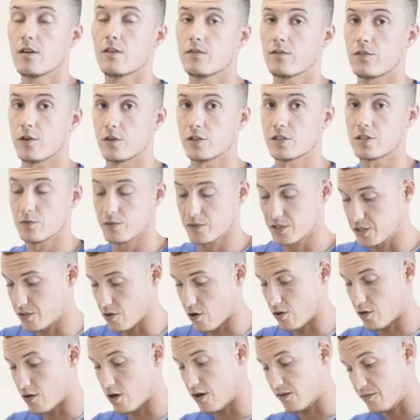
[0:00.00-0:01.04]
First, you're going to
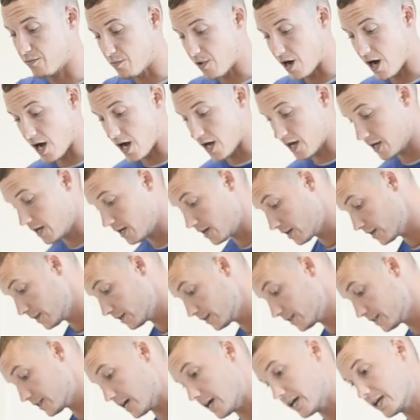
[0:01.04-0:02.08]
start off by
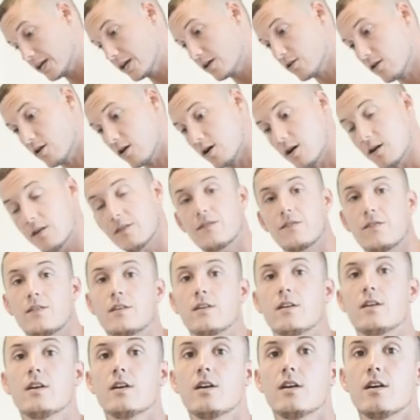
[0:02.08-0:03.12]
taking off
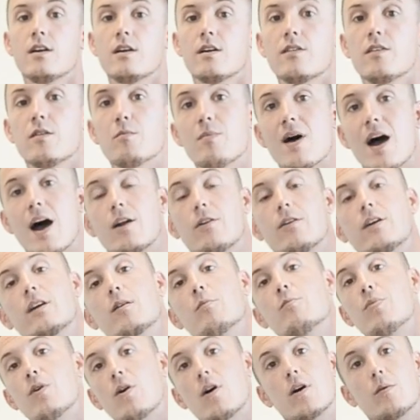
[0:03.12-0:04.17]
the battery
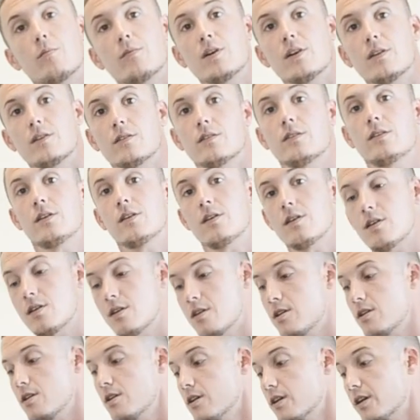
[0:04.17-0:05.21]
compartment
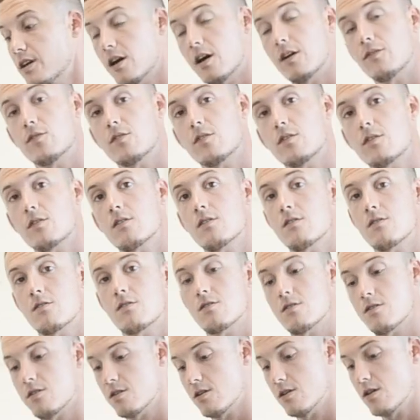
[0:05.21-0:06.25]
cover
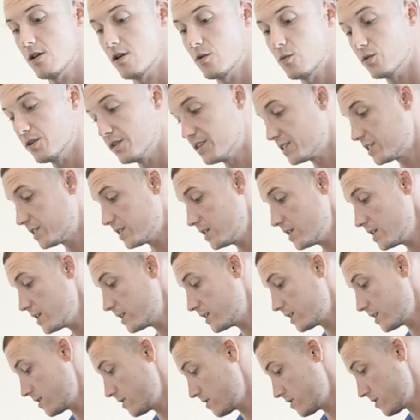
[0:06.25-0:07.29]
with seat.